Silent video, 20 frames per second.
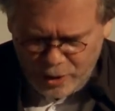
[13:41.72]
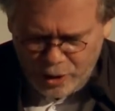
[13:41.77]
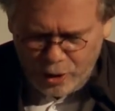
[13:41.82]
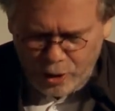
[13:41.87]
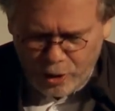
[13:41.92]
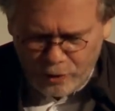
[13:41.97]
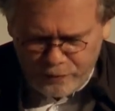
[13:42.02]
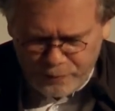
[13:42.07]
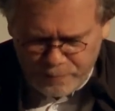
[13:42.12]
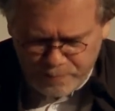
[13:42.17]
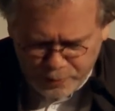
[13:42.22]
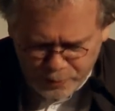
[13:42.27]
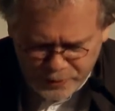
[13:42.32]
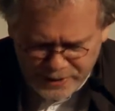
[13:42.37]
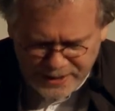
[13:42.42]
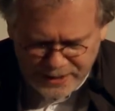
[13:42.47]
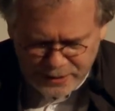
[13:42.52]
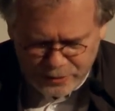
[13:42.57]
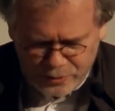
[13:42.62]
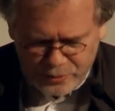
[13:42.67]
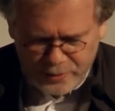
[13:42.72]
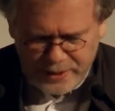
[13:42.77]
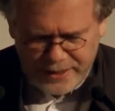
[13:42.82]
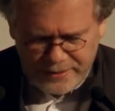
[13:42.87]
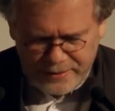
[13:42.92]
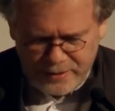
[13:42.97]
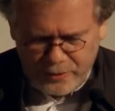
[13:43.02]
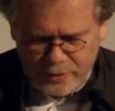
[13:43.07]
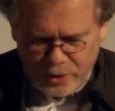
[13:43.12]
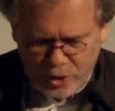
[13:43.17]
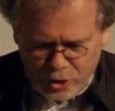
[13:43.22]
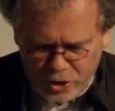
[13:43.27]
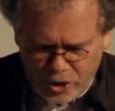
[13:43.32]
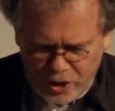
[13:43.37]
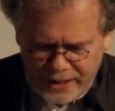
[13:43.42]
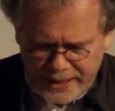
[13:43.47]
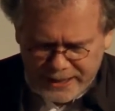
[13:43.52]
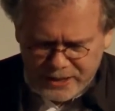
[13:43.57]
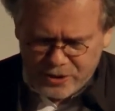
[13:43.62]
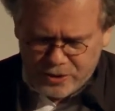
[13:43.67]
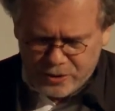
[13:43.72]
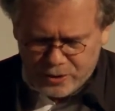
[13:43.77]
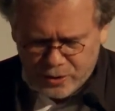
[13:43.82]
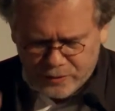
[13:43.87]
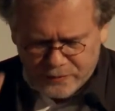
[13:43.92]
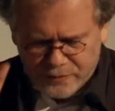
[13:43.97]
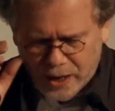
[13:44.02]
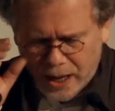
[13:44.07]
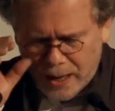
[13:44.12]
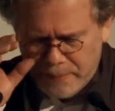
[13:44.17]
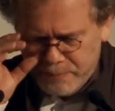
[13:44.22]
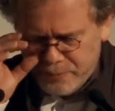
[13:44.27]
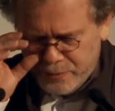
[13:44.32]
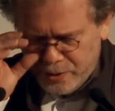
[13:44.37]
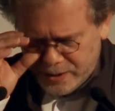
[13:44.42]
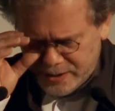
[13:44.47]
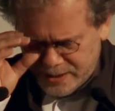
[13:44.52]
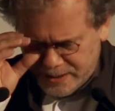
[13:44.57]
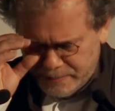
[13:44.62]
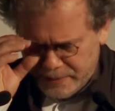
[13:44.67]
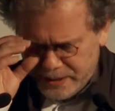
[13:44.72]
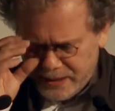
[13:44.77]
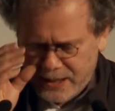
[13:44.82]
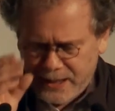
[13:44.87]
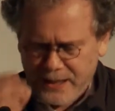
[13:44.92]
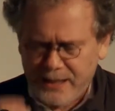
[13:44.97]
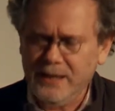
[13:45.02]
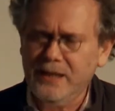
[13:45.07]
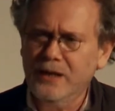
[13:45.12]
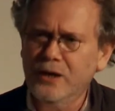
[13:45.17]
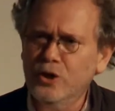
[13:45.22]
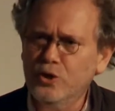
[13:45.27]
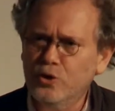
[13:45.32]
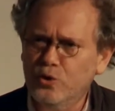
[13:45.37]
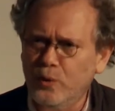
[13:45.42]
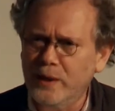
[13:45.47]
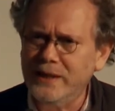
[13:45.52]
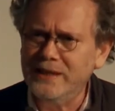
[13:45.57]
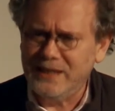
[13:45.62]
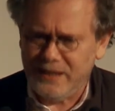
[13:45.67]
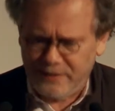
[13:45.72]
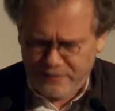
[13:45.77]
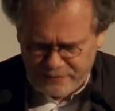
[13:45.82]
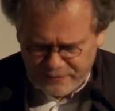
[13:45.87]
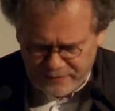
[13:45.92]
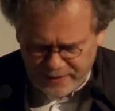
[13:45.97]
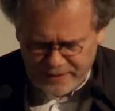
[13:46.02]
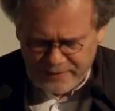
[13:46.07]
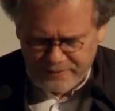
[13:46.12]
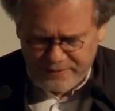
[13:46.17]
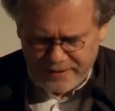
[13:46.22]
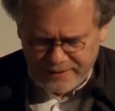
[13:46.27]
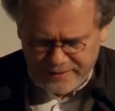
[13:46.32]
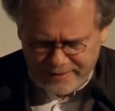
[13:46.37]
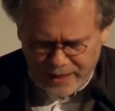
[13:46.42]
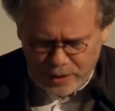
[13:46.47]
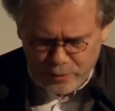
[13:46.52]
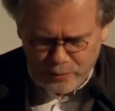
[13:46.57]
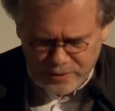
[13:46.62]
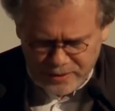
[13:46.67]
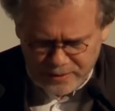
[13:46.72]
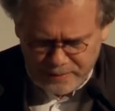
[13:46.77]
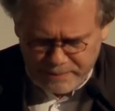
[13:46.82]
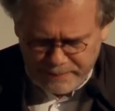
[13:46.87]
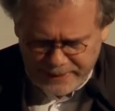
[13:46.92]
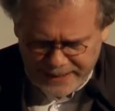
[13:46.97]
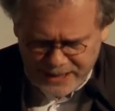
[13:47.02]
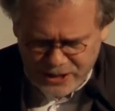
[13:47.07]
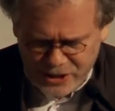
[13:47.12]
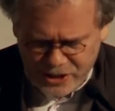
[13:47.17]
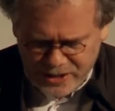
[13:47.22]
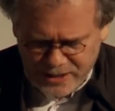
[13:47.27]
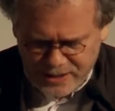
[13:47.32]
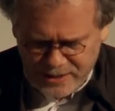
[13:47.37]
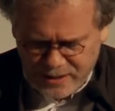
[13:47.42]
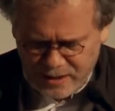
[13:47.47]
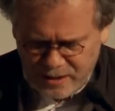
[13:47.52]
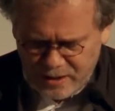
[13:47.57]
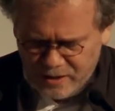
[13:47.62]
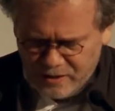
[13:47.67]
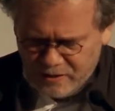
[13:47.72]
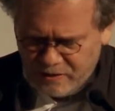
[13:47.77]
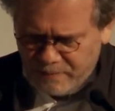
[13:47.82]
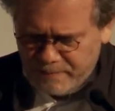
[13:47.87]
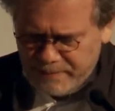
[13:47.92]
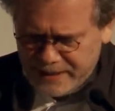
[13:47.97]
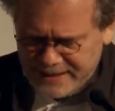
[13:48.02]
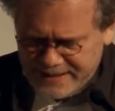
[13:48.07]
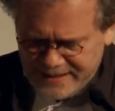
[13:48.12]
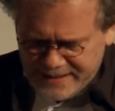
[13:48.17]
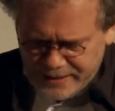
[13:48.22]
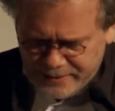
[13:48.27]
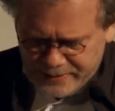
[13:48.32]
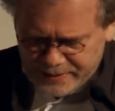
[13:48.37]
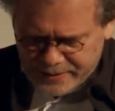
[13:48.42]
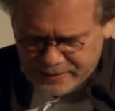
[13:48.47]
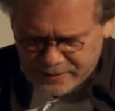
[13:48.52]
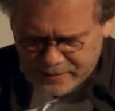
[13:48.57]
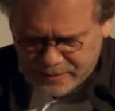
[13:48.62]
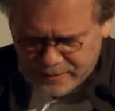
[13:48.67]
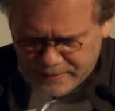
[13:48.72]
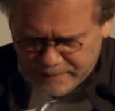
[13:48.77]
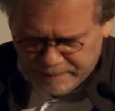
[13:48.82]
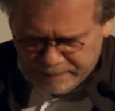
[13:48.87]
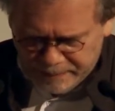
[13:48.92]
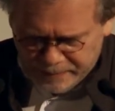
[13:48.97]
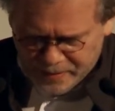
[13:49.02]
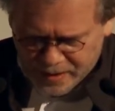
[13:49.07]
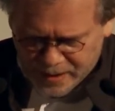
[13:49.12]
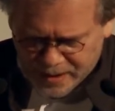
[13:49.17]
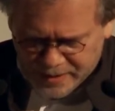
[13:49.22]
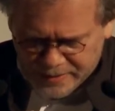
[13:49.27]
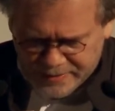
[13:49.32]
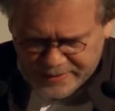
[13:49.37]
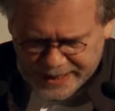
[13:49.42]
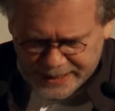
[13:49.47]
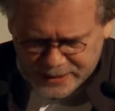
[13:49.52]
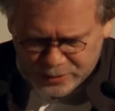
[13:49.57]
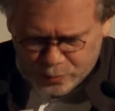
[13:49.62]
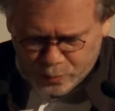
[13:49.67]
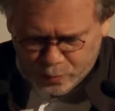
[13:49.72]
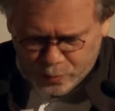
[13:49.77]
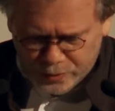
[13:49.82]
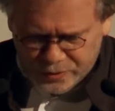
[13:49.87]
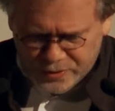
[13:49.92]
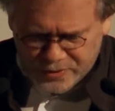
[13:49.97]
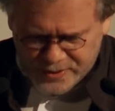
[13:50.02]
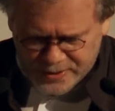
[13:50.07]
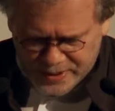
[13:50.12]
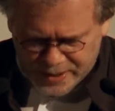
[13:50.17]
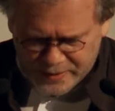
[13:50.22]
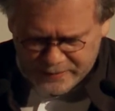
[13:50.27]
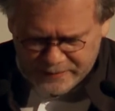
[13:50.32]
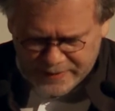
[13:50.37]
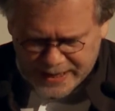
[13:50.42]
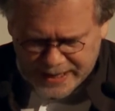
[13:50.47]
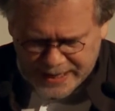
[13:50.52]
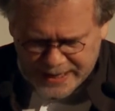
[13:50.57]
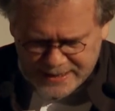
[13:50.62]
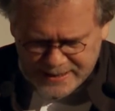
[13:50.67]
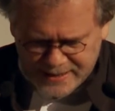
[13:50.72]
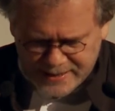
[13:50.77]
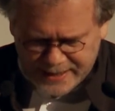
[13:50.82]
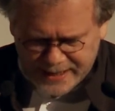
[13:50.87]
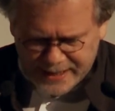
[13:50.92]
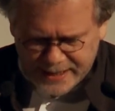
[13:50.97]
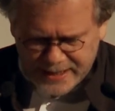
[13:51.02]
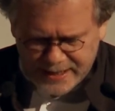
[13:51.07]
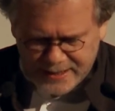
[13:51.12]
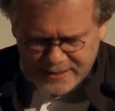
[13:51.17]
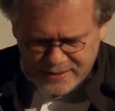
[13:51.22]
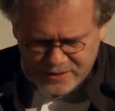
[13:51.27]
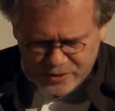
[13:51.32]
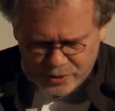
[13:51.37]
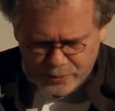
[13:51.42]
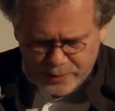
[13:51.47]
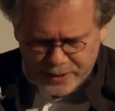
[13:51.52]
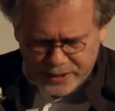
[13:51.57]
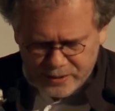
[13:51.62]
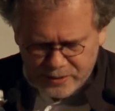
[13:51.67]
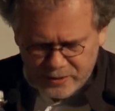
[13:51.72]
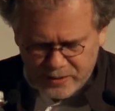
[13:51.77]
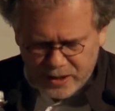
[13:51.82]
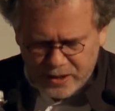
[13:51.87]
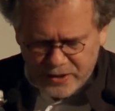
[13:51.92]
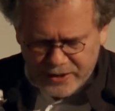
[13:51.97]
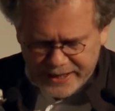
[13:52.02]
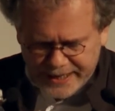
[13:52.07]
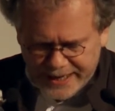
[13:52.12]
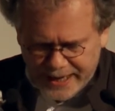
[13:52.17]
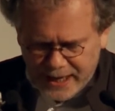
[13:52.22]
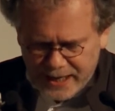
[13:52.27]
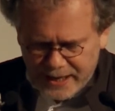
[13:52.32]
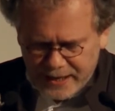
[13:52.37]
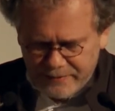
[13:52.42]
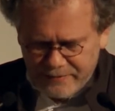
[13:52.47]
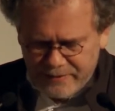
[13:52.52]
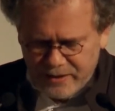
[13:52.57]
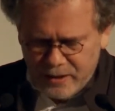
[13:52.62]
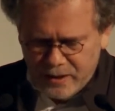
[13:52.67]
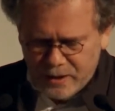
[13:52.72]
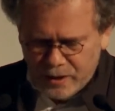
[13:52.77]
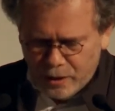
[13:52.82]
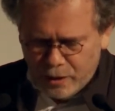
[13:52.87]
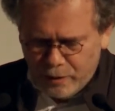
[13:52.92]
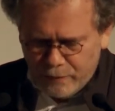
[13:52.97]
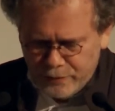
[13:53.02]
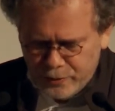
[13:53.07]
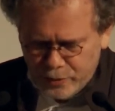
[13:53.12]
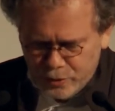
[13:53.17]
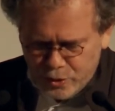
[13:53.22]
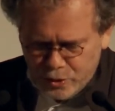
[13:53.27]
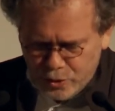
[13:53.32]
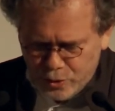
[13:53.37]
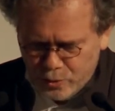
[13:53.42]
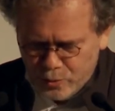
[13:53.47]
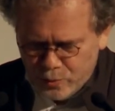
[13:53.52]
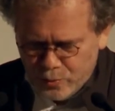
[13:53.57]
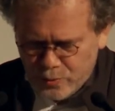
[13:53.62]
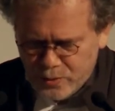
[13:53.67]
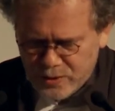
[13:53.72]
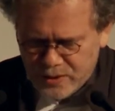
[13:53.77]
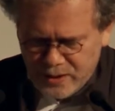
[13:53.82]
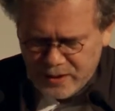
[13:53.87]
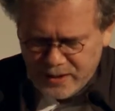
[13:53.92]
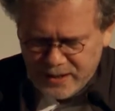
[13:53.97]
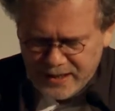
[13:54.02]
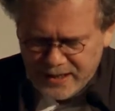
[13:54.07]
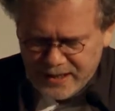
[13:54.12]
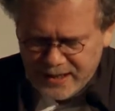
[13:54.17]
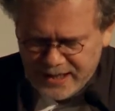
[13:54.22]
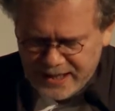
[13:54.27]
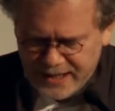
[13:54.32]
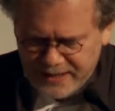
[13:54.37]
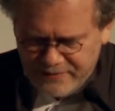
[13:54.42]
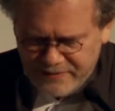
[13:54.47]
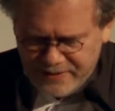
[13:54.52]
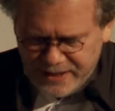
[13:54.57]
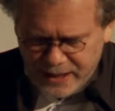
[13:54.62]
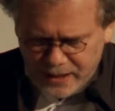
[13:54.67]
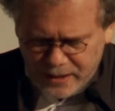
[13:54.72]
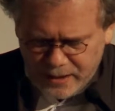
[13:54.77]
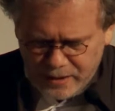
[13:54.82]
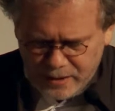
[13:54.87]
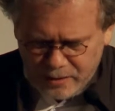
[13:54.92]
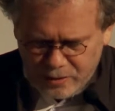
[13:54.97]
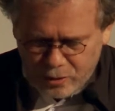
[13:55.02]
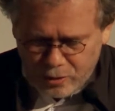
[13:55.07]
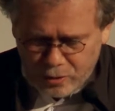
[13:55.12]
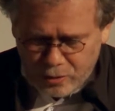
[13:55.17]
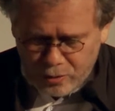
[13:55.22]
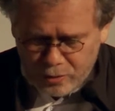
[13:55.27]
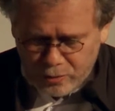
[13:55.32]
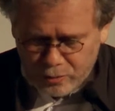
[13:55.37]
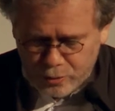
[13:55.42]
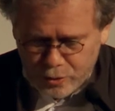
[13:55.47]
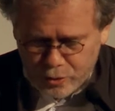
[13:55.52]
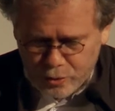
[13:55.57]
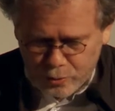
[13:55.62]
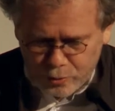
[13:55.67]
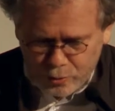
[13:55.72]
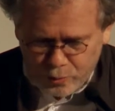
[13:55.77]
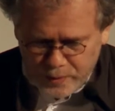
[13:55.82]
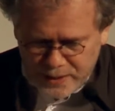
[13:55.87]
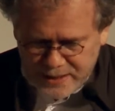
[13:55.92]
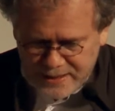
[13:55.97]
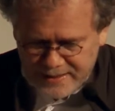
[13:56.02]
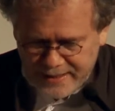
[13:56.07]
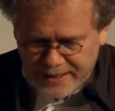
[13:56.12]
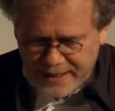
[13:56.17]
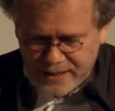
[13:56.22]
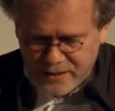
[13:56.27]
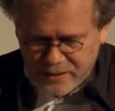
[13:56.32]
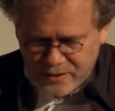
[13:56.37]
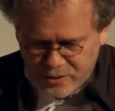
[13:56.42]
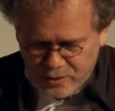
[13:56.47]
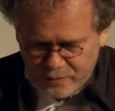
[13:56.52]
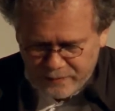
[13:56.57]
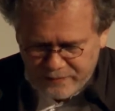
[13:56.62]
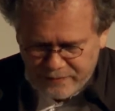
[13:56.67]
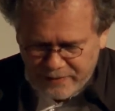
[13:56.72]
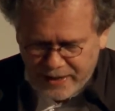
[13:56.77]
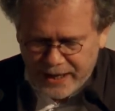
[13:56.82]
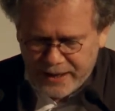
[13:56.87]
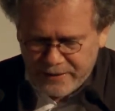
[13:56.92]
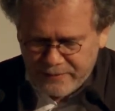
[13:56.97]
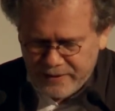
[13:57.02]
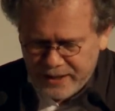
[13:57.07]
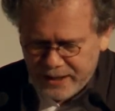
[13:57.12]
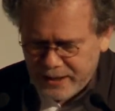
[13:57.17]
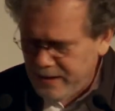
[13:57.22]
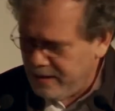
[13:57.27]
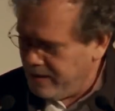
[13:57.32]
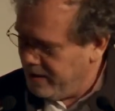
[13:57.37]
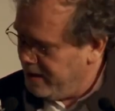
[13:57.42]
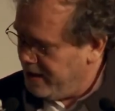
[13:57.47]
of putting together a collection of approximately 25,000 pages of material that would serve as the historical archive of the Jews living, or should we say surviving,